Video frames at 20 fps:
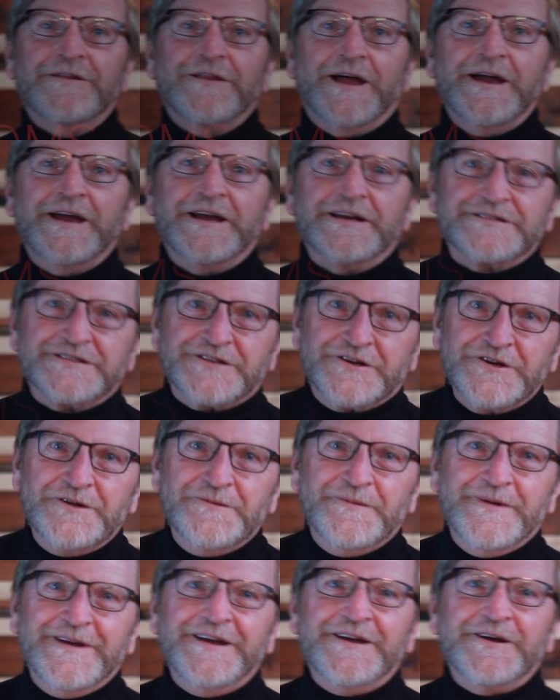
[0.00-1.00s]
Lakes, good to
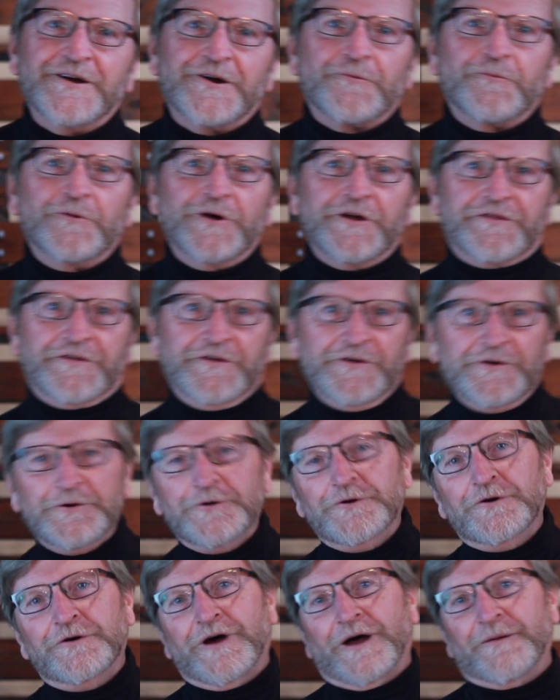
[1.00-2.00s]
be here with
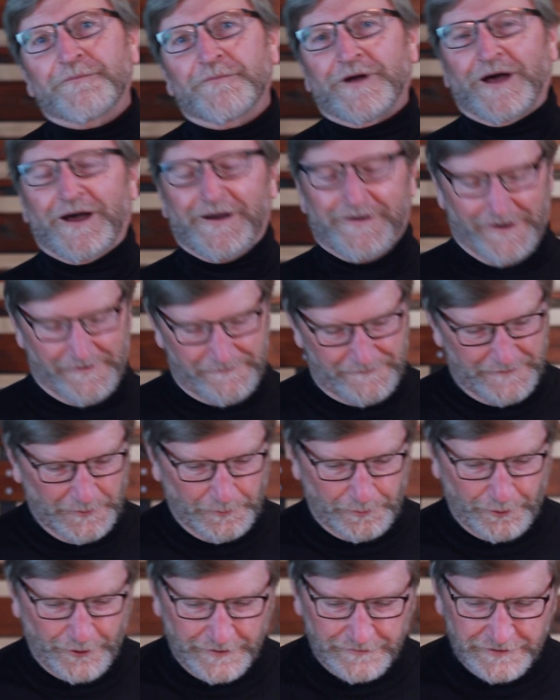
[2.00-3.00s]
you. I feel
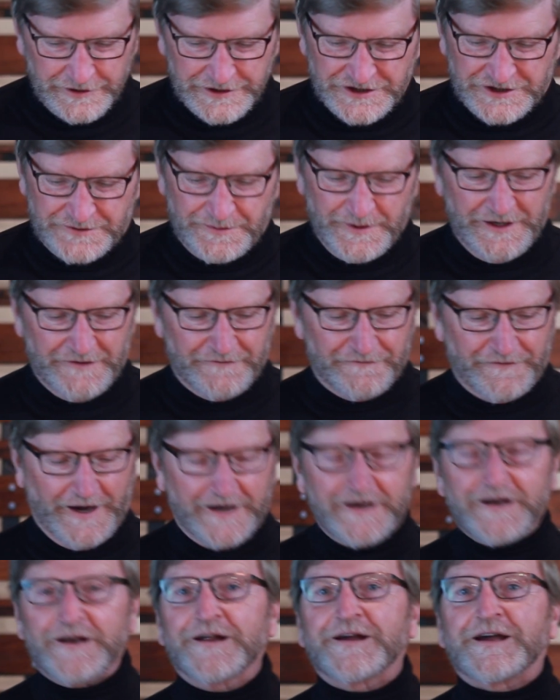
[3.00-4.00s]
privileged to be
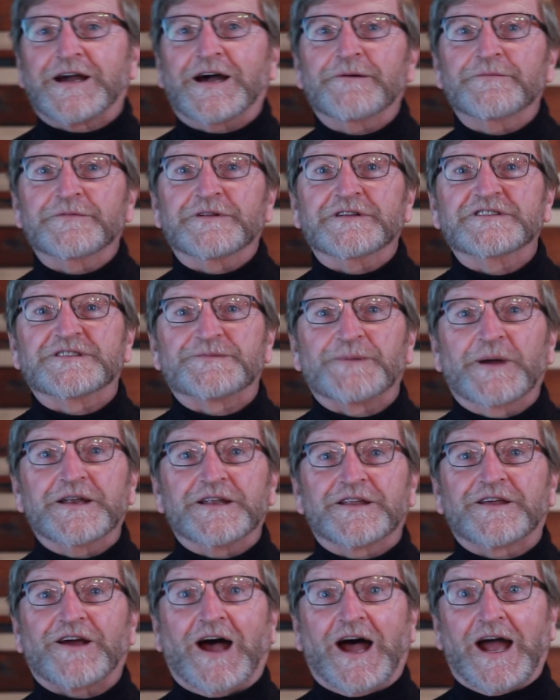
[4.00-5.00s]
invited to come and
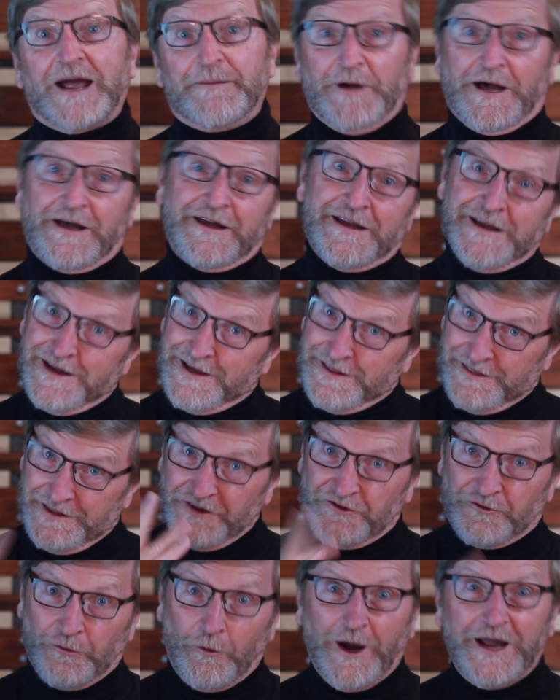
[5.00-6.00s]
spend time
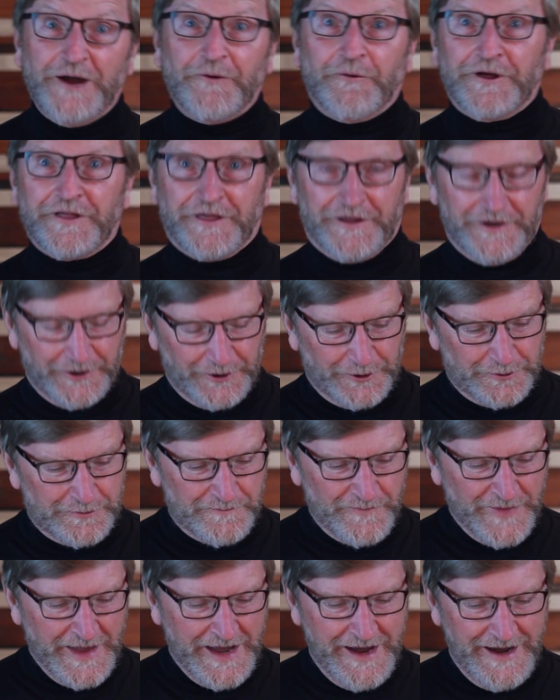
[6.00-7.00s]
this way with you.
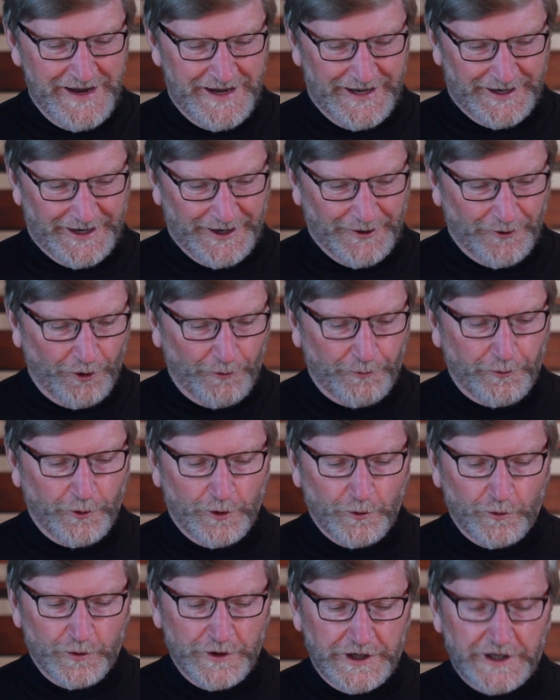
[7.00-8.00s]
And I hope
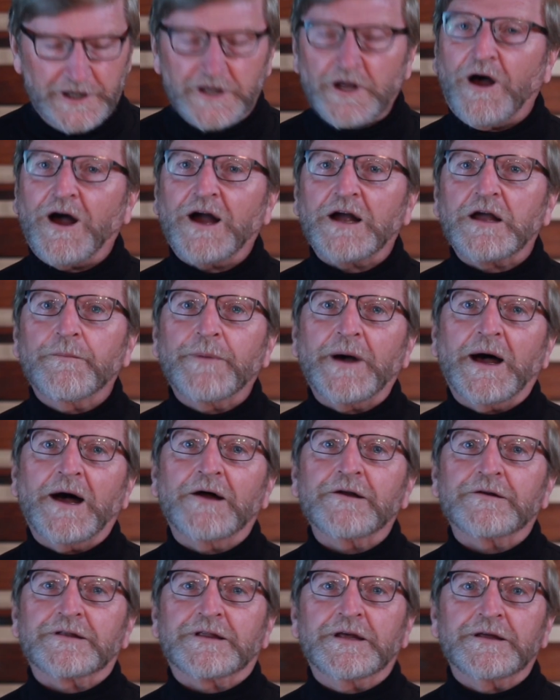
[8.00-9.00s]
what we talk
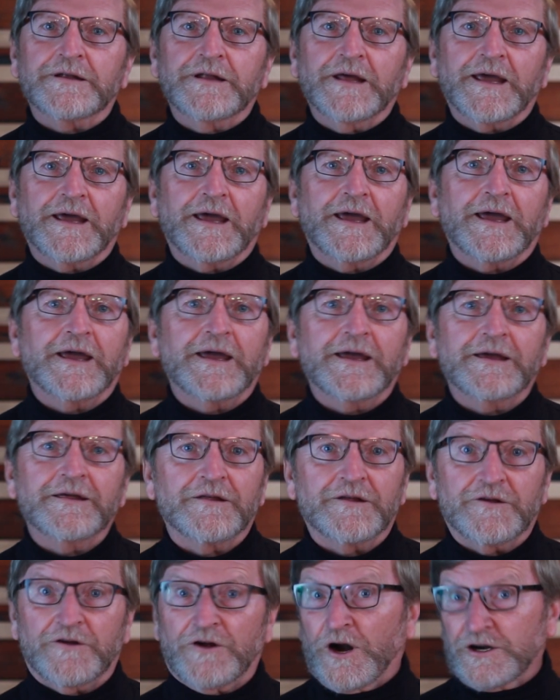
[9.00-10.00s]
about
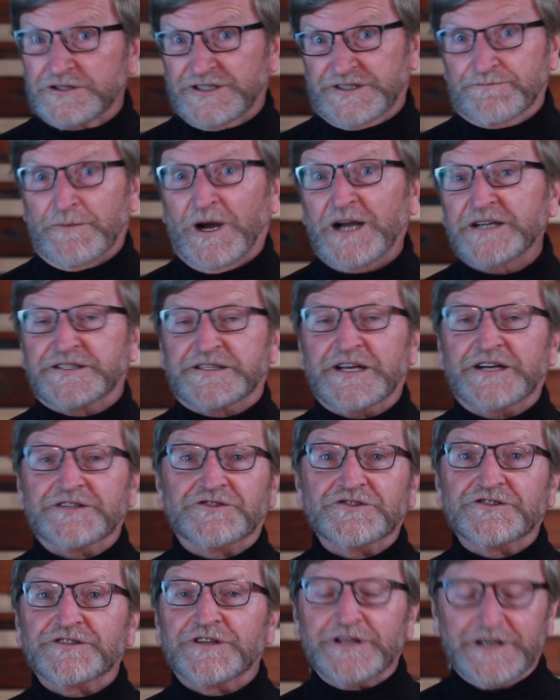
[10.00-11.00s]
today, my
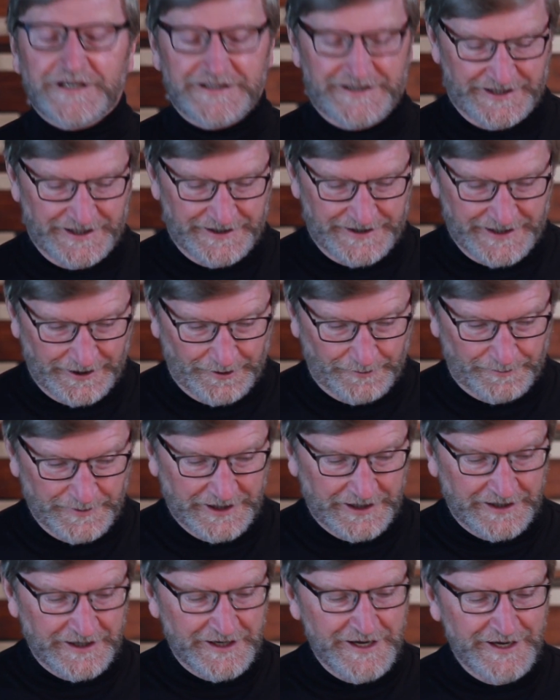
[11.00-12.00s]
sessions at least, that they'll
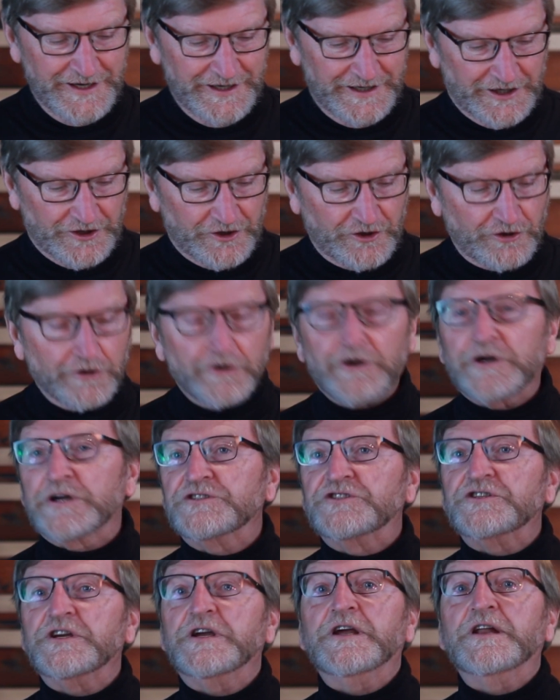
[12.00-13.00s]
be
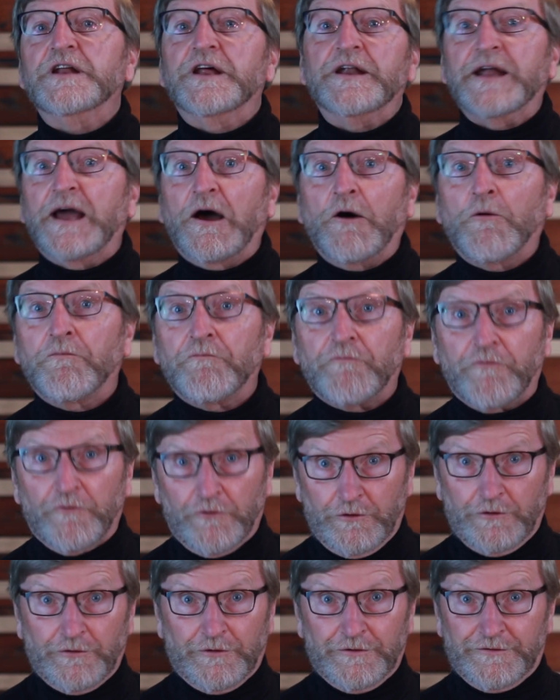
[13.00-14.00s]
encouraging and
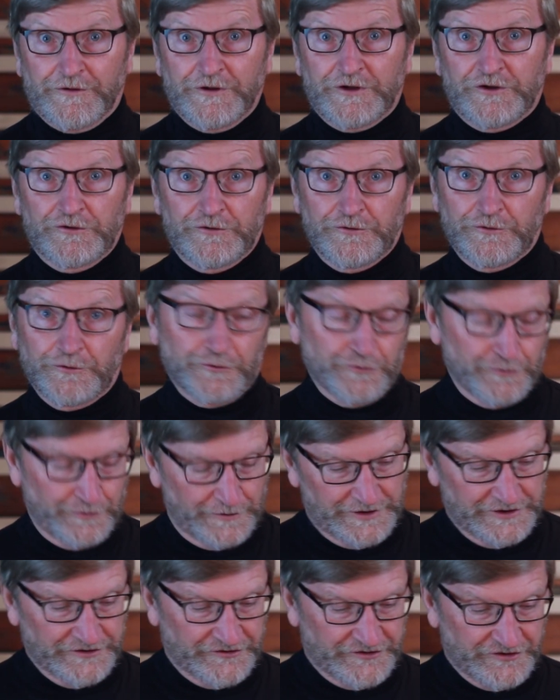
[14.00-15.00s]
helpful to
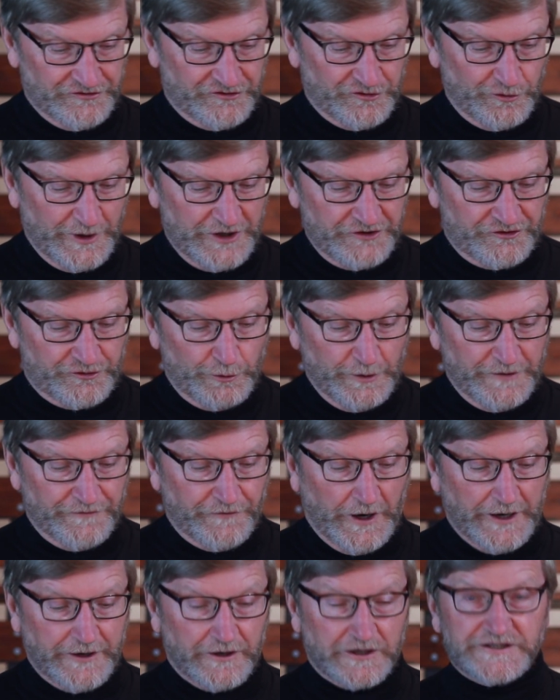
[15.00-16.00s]
the situation we
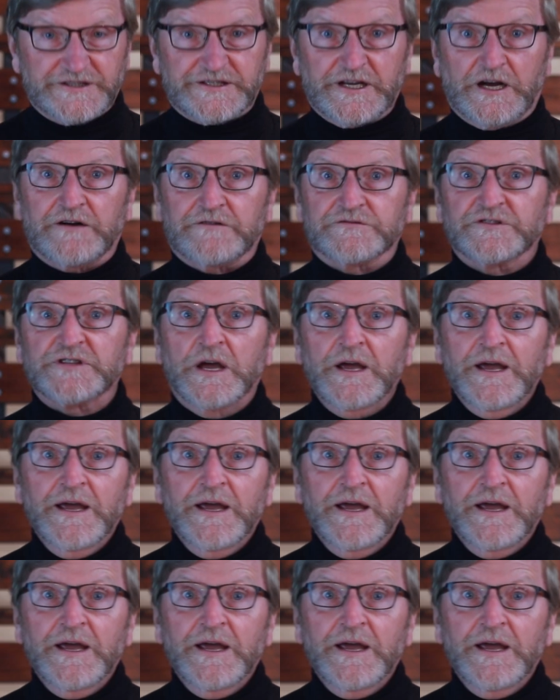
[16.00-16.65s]
find ourselves.